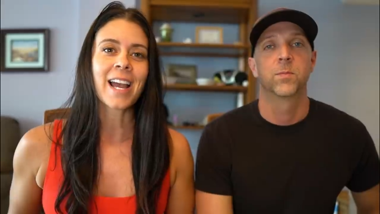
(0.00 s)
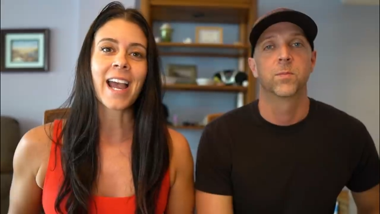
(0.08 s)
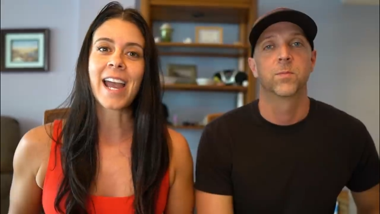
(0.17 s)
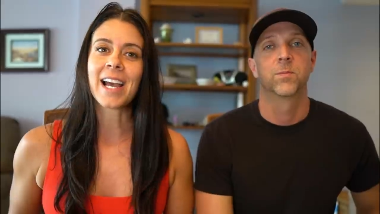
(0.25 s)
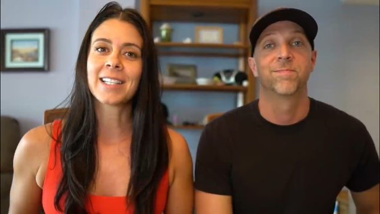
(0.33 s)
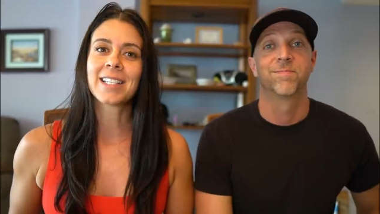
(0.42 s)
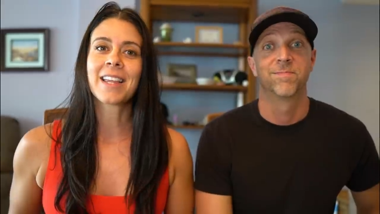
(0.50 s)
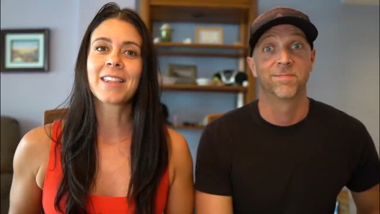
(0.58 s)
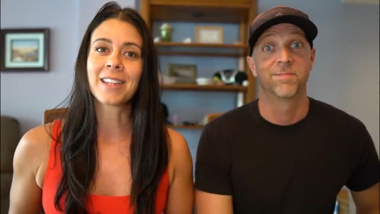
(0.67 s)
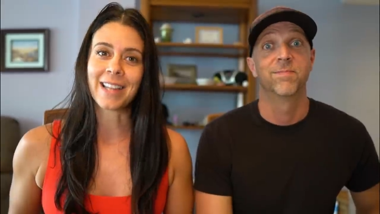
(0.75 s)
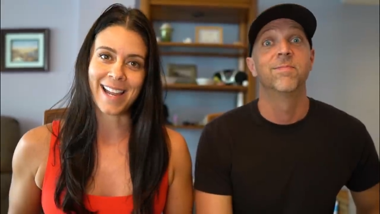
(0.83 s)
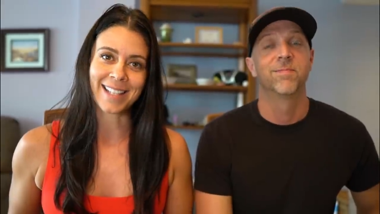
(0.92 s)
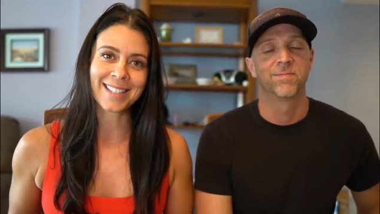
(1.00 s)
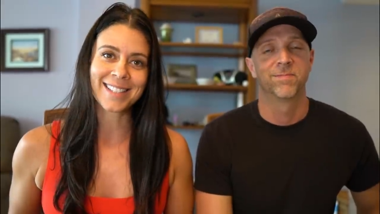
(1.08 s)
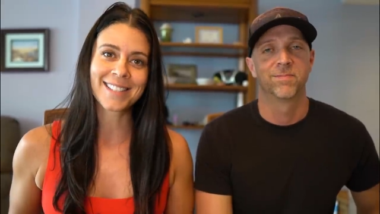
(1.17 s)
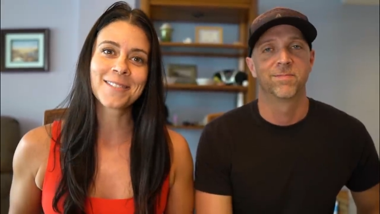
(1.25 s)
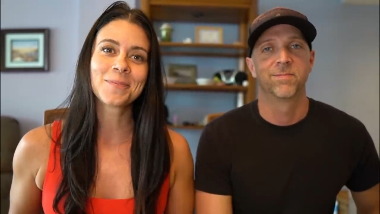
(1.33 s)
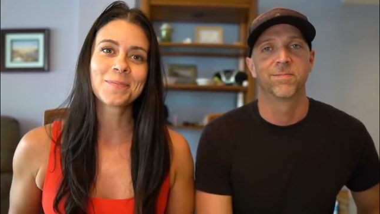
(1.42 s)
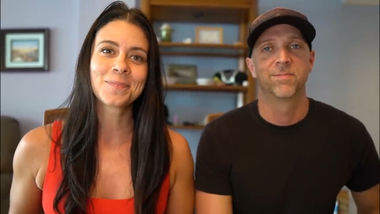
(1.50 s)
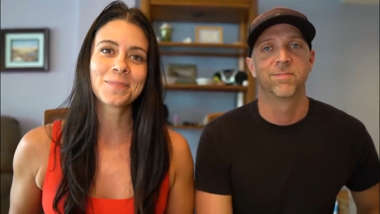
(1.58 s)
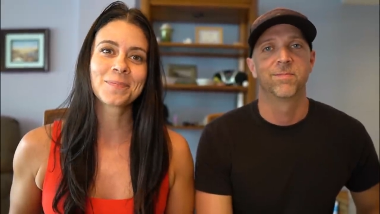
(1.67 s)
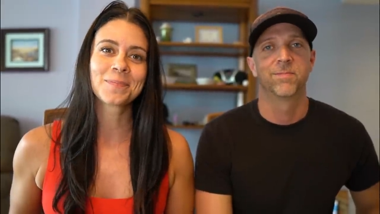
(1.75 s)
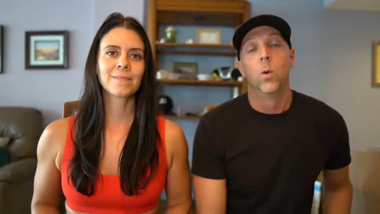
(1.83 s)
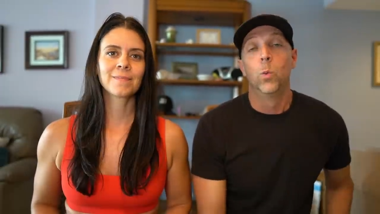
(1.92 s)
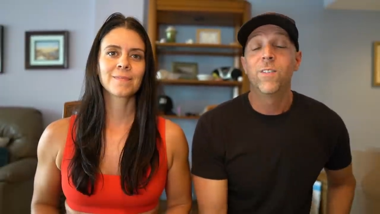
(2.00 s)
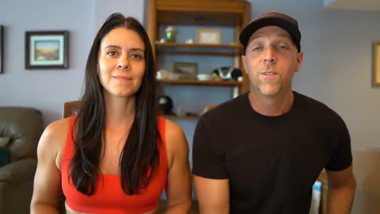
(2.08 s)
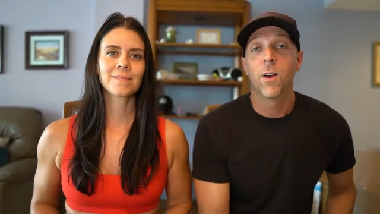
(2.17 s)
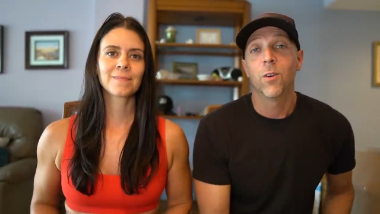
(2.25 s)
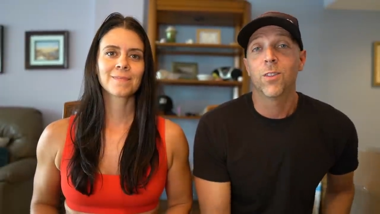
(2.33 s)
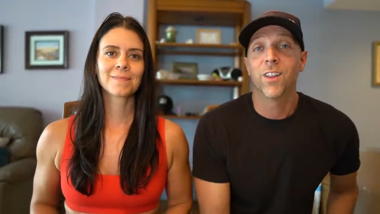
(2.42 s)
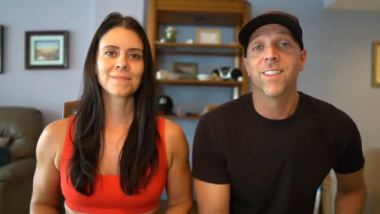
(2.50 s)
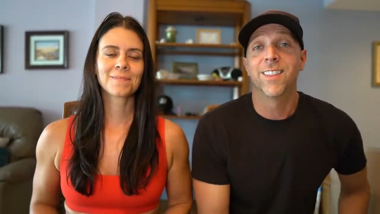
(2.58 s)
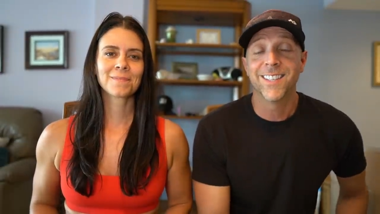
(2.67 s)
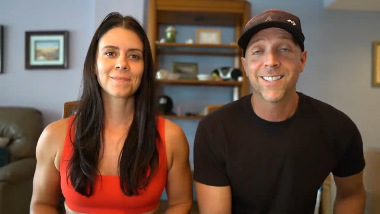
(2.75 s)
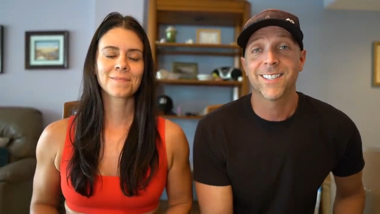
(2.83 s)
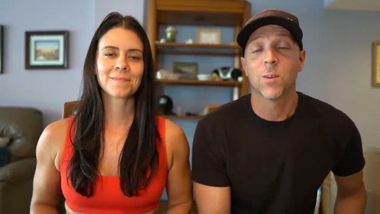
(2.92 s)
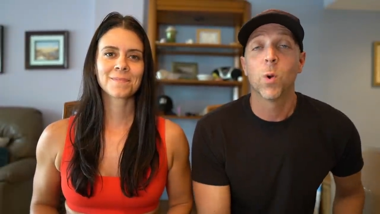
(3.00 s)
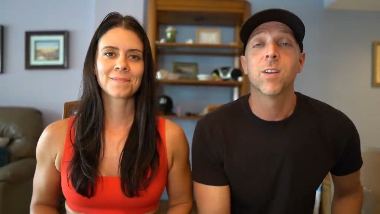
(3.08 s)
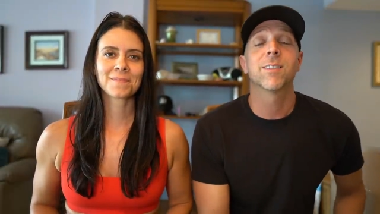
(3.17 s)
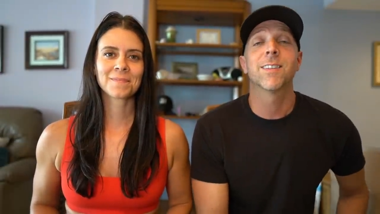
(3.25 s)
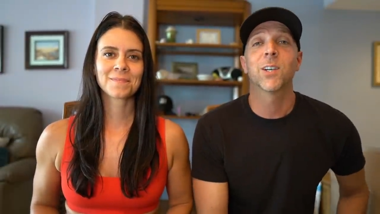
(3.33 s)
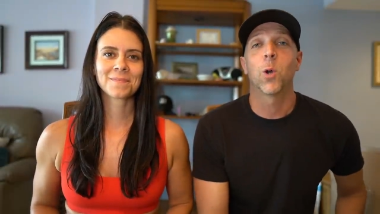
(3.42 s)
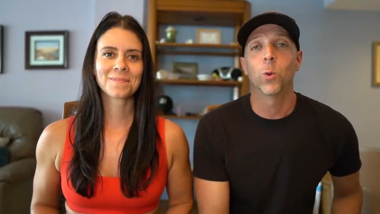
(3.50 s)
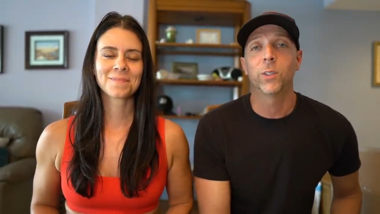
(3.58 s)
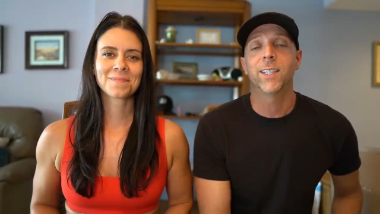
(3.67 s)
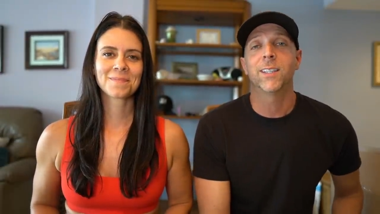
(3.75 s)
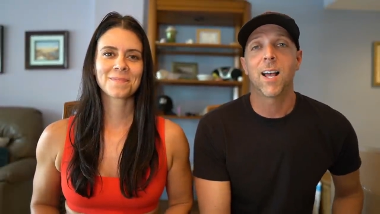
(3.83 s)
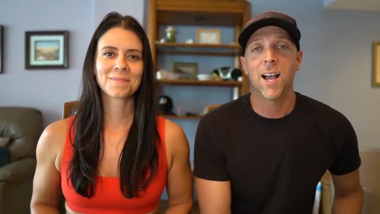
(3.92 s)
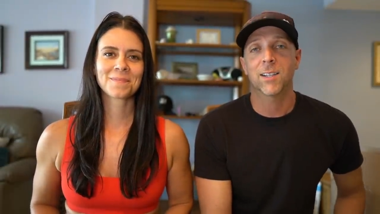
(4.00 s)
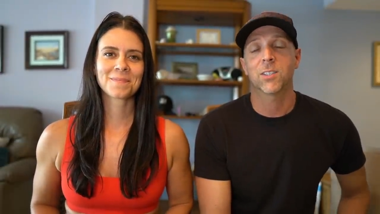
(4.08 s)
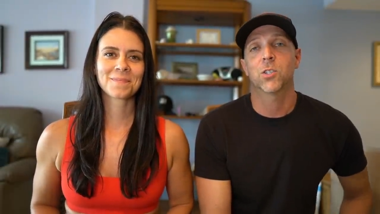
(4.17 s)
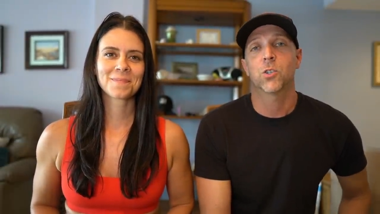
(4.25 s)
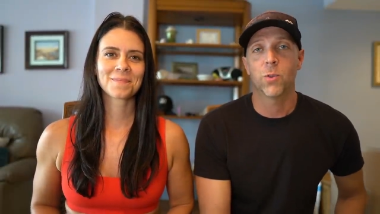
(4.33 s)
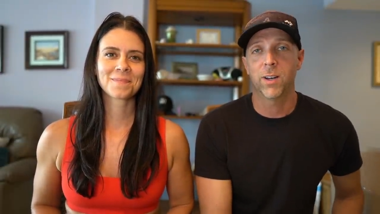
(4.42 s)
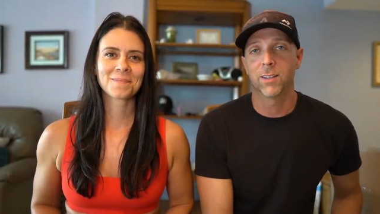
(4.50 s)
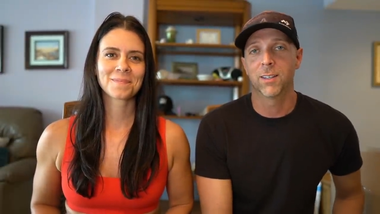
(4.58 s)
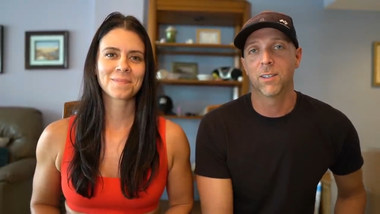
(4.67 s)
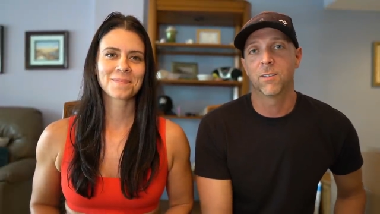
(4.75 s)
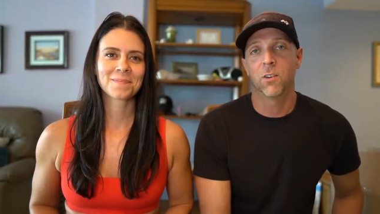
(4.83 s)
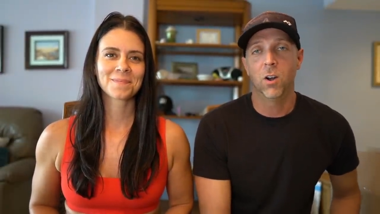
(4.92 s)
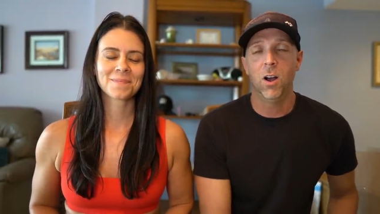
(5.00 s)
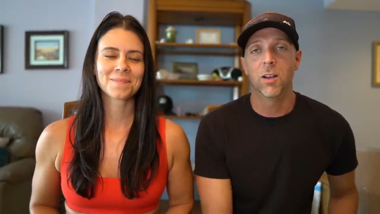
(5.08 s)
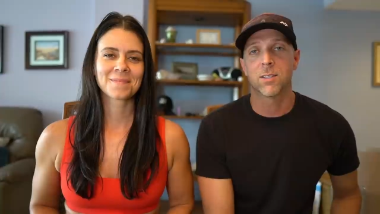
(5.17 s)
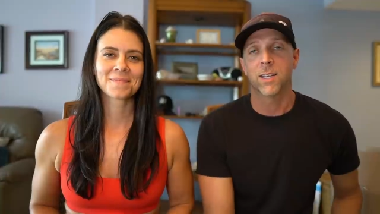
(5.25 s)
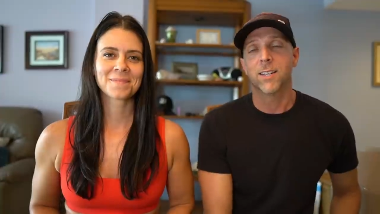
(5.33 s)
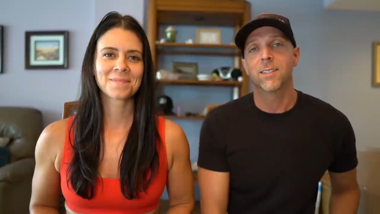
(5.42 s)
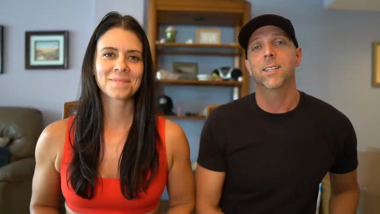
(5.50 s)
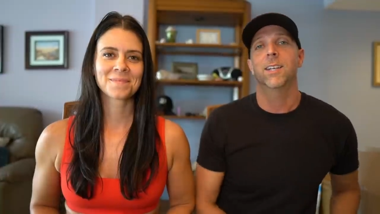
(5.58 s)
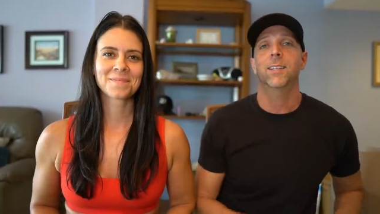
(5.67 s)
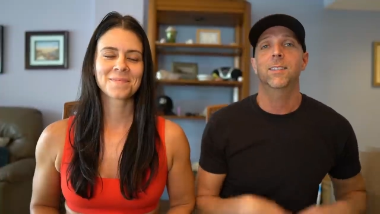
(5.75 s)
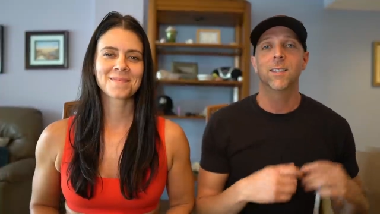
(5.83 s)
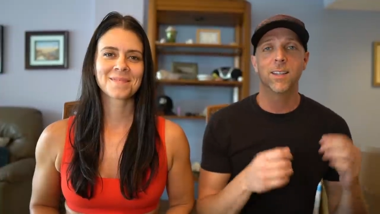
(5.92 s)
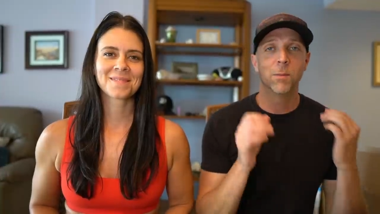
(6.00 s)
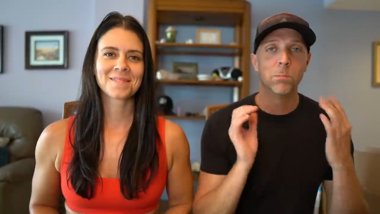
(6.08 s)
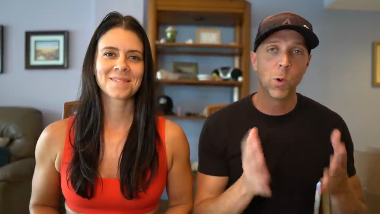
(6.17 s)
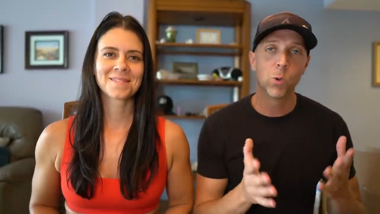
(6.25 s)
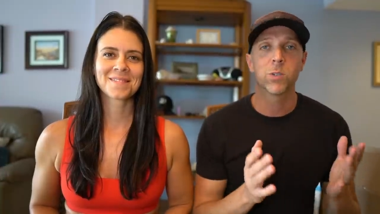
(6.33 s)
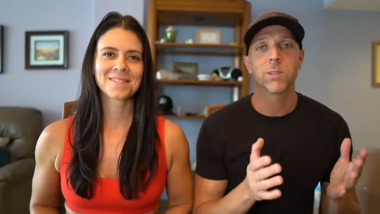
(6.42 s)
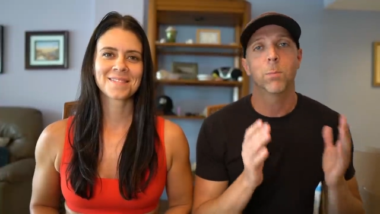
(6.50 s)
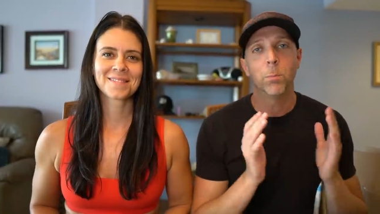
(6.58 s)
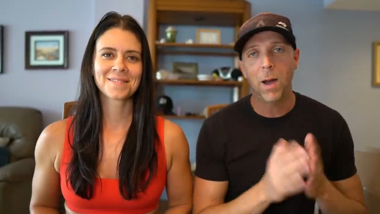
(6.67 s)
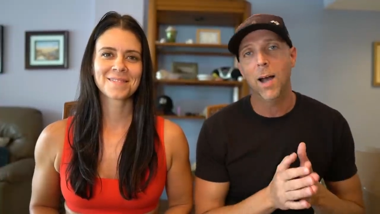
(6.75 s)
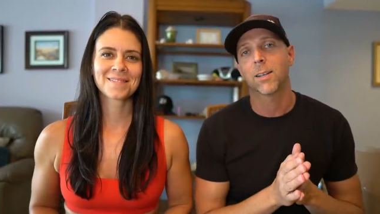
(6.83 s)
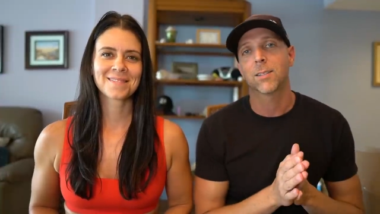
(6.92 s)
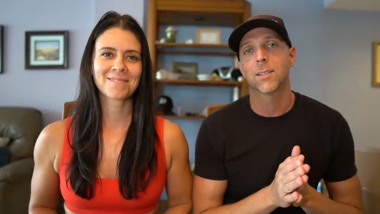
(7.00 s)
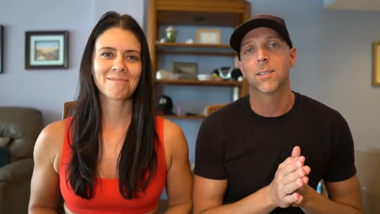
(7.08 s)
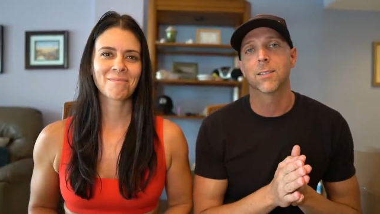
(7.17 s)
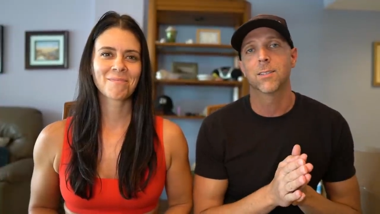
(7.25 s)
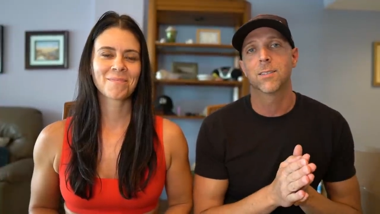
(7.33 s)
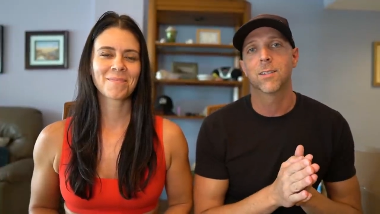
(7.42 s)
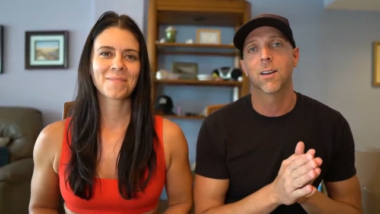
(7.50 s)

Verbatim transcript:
Speaker 1: and the Lance.
Speaker 2: We felt this was the Goldilocks trailer for us. It ticked the most boxes